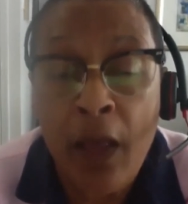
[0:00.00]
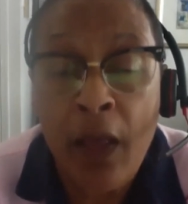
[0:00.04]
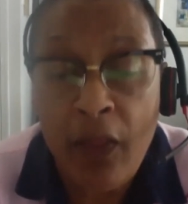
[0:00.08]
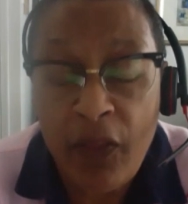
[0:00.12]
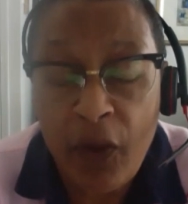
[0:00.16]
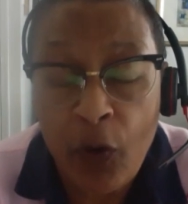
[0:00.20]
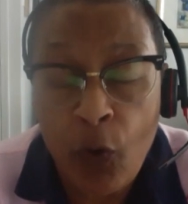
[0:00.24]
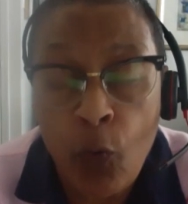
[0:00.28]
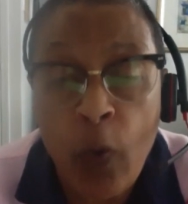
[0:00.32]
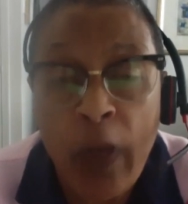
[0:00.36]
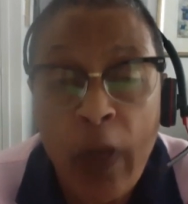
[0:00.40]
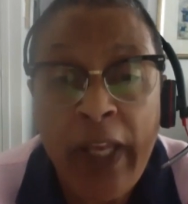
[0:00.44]

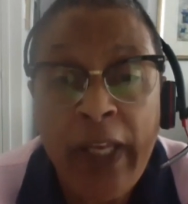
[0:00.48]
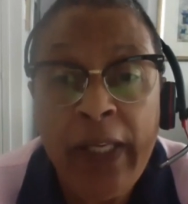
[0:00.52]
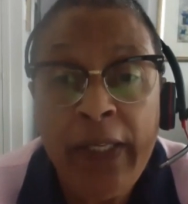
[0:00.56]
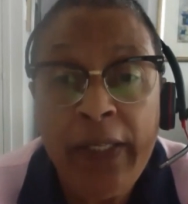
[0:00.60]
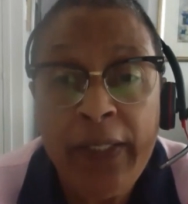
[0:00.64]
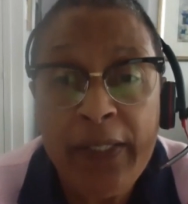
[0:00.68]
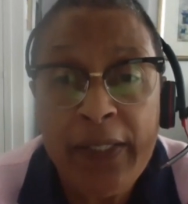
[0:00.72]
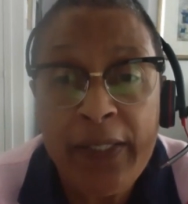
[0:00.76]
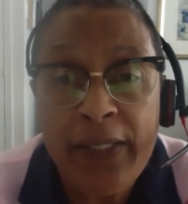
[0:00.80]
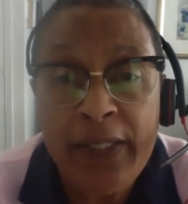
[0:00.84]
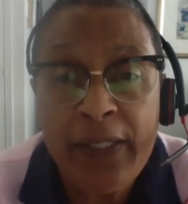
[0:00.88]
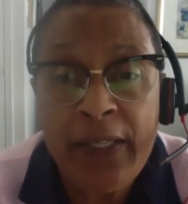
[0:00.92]
They're waiting
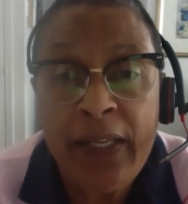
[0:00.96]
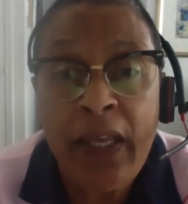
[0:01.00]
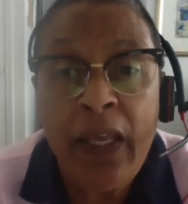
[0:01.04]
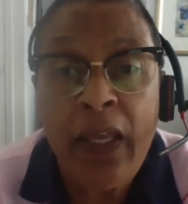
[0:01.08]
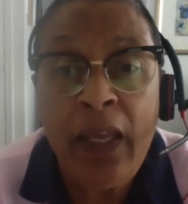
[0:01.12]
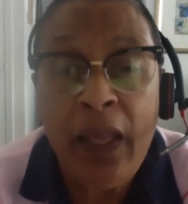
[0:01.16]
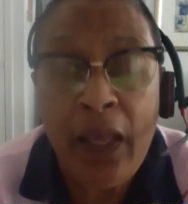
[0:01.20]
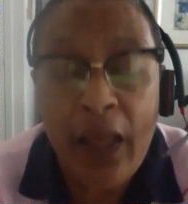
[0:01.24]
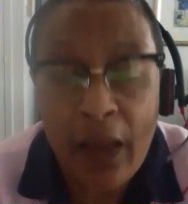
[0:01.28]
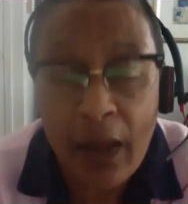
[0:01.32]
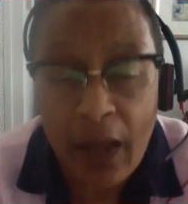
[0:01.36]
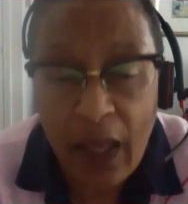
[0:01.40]
to
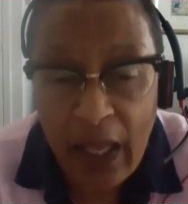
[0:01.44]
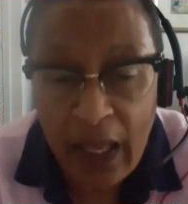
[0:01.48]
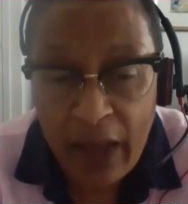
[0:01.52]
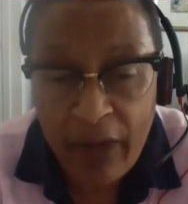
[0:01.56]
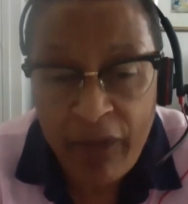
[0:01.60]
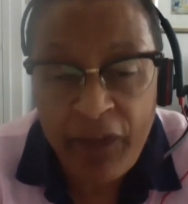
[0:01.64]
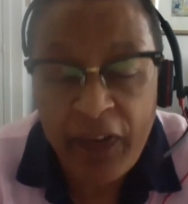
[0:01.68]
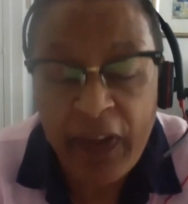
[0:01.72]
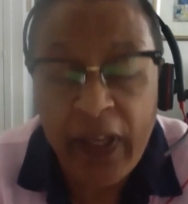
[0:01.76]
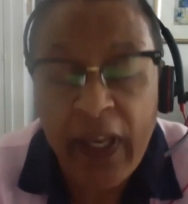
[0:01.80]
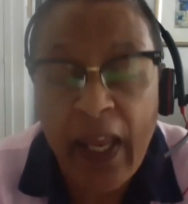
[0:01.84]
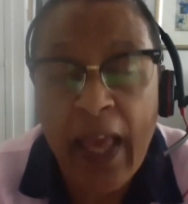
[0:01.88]
see
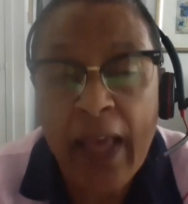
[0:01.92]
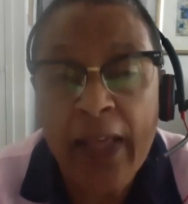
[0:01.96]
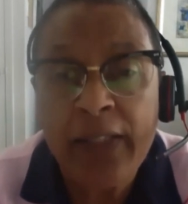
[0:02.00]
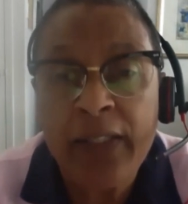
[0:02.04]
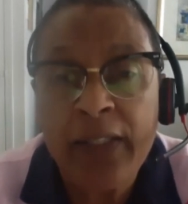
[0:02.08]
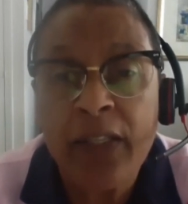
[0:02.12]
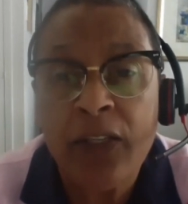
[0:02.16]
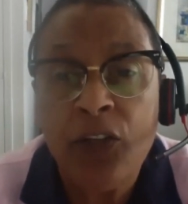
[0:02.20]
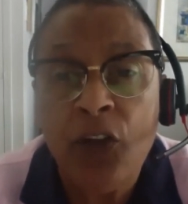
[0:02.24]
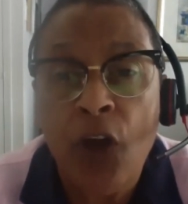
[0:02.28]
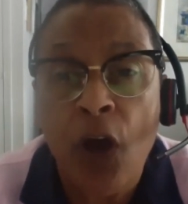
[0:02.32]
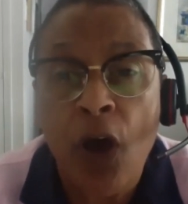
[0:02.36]
if it
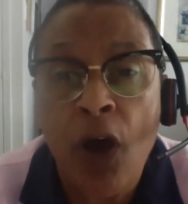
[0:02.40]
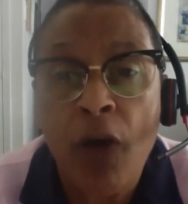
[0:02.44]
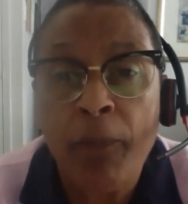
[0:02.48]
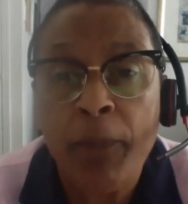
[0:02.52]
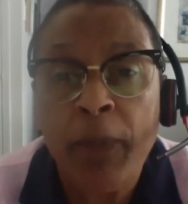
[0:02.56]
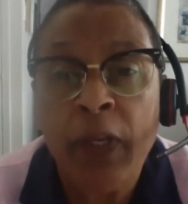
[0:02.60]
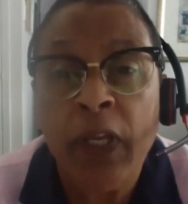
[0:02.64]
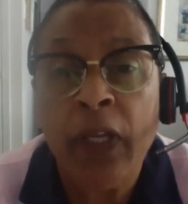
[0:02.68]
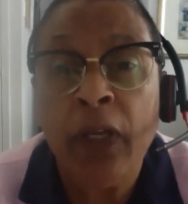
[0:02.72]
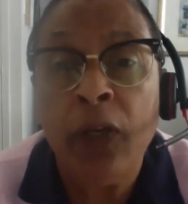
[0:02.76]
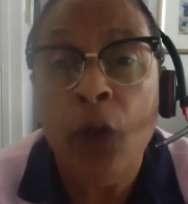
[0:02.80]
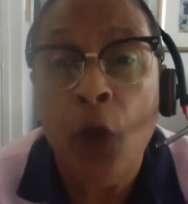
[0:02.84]
gets
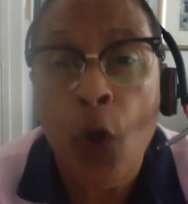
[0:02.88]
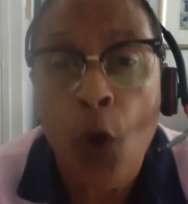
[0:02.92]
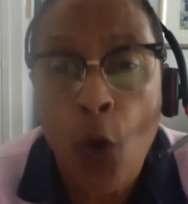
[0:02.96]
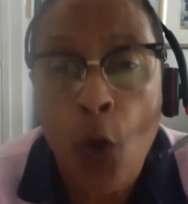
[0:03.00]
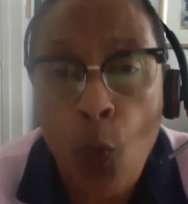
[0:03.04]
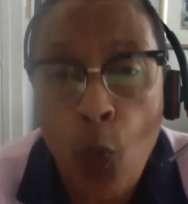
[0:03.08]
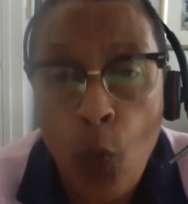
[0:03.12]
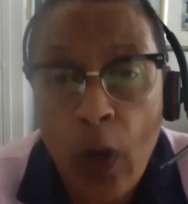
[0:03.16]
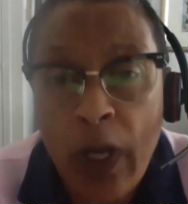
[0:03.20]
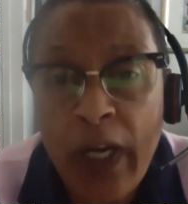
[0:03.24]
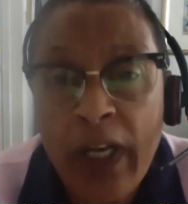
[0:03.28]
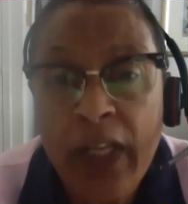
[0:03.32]
adopted,
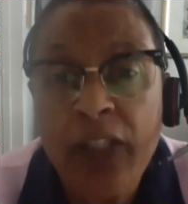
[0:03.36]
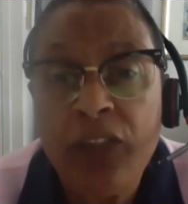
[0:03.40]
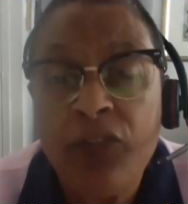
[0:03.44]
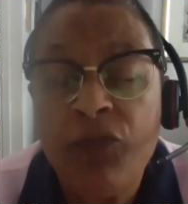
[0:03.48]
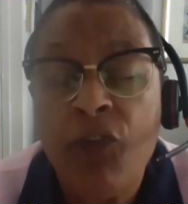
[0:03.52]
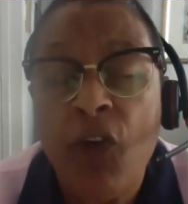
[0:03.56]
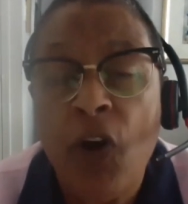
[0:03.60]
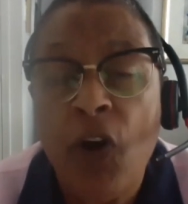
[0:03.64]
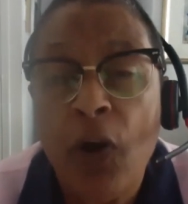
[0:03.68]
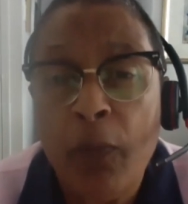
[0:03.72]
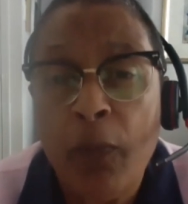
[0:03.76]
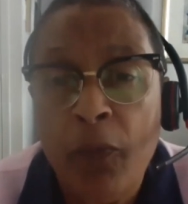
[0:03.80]
what its
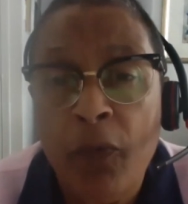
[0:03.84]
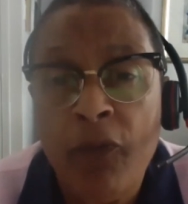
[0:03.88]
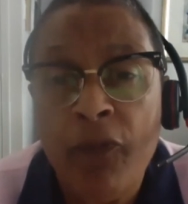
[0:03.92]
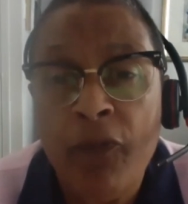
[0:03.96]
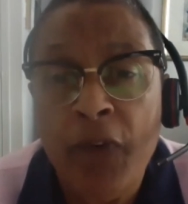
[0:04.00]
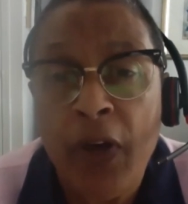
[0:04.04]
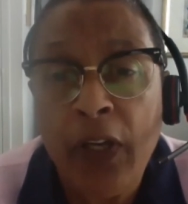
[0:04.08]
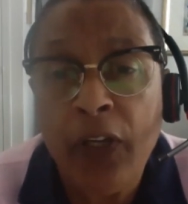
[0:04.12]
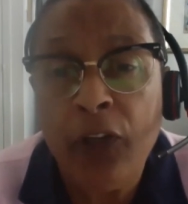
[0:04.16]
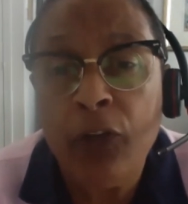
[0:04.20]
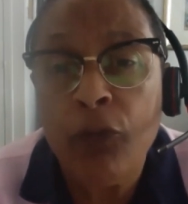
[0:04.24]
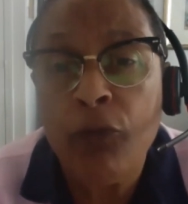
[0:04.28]

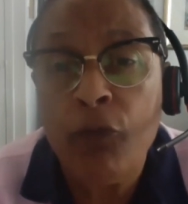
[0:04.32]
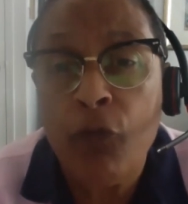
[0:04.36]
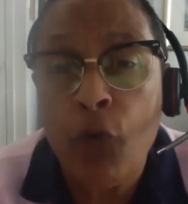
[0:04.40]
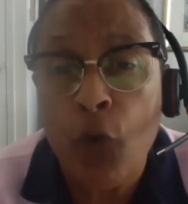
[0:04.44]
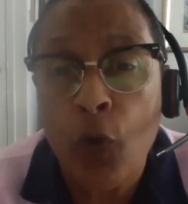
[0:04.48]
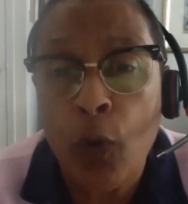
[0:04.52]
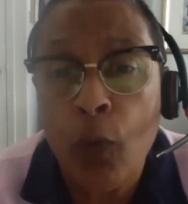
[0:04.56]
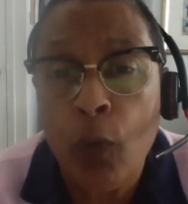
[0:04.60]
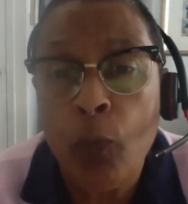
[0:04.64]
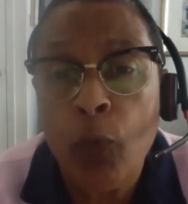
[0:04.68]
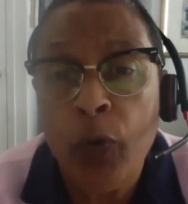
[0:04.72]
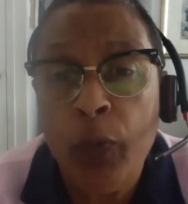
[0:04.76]
final
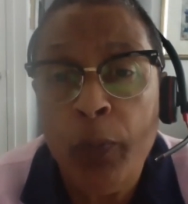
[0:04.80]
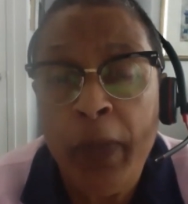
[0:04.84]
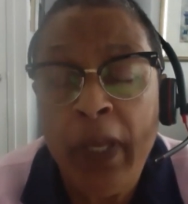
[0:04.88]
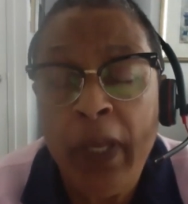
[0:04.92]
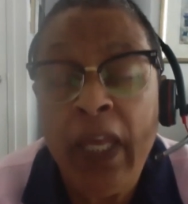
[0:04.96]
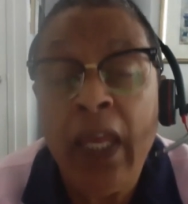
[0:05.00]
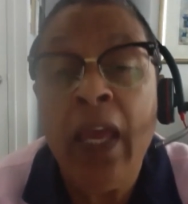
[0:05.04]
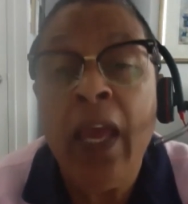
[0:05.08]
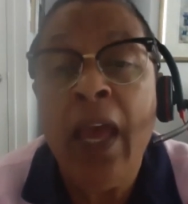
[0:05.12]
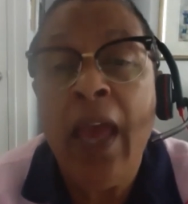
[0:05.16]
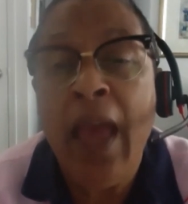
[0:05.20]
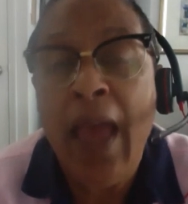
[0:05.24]
form would
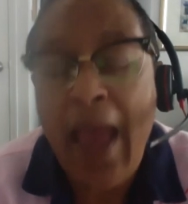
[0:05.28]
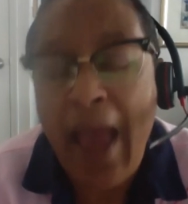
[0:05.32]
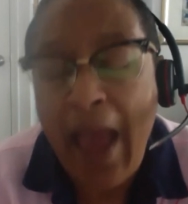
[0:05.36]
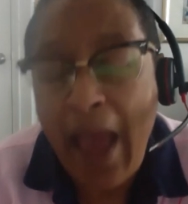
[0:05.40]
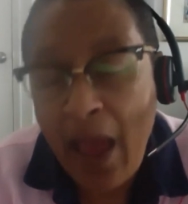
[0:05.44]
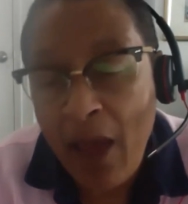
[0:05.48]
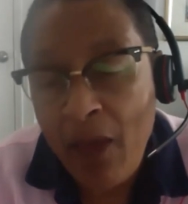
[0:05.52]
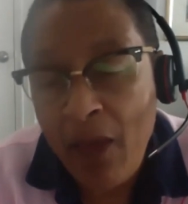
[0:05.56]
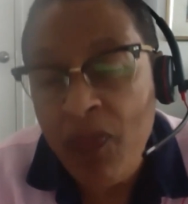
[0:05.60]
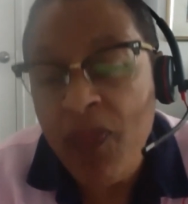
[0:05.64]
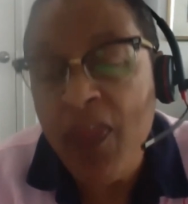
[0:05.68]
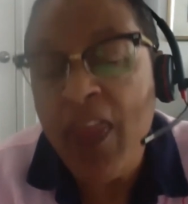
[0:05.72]
be,
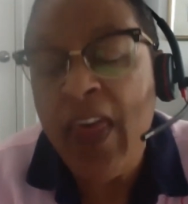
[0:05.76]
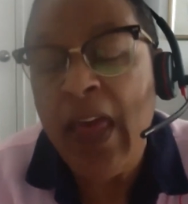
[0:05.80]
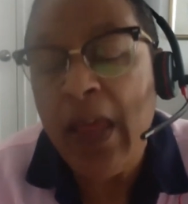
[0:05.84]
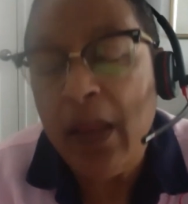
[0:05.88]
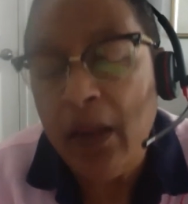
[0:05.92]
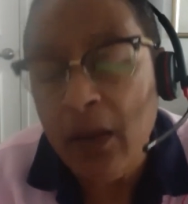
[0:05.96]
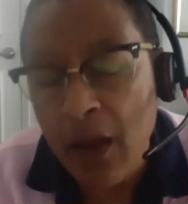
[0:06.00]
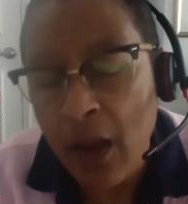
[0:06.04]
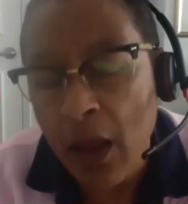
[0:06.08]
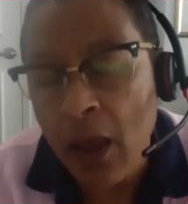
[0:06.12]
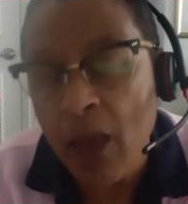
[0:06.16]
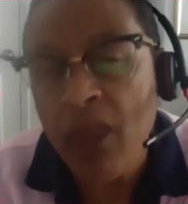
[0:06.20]
and
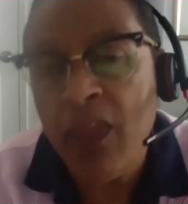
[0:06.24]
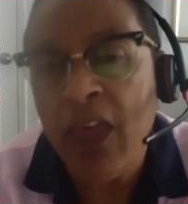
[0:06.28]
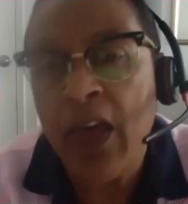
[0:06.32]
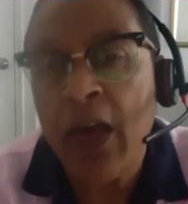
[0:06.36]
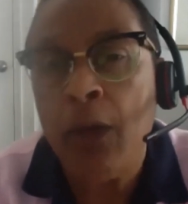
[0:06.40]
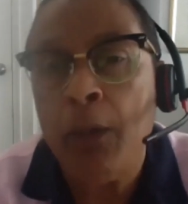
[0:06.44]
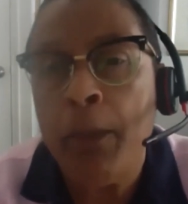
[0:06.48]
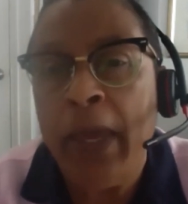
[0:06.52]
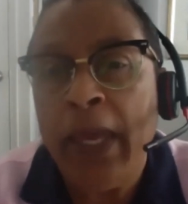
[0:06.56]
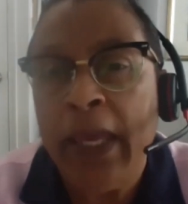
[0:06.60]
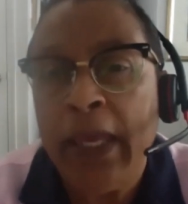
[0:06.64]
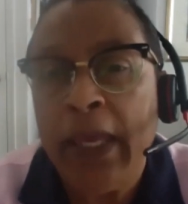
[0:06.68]
then they'll
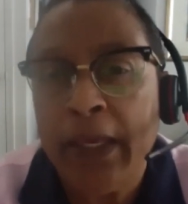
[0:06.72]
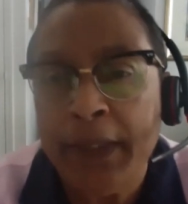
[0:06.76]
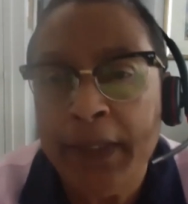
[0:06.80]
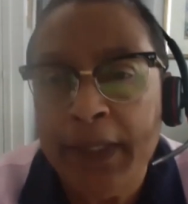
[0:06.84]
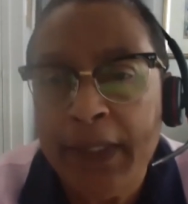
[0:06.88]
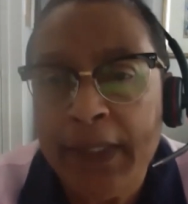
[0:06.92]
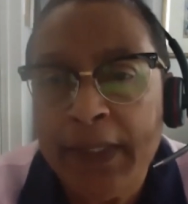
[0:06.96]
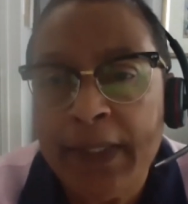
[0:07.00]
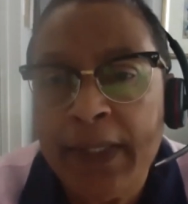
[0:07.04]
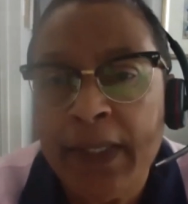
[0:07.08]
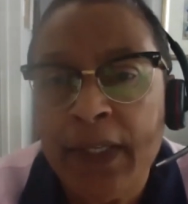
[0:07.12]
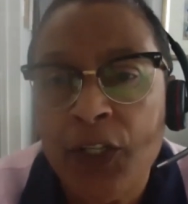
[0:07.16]
make a
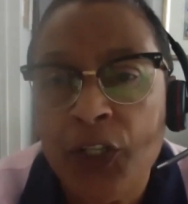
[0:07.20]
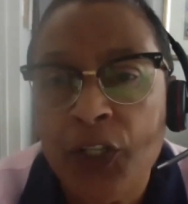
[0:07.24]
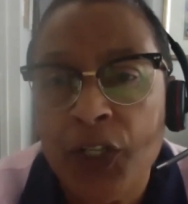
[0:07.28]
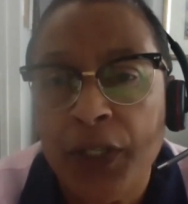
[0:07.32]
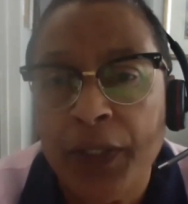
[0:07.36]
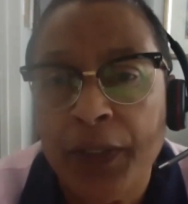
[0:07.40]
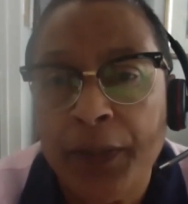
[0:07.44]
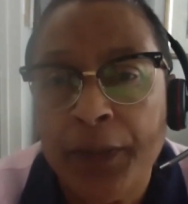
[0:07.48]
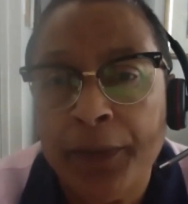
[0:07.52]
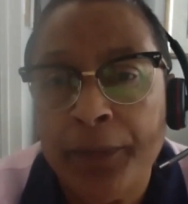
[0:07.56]
decision.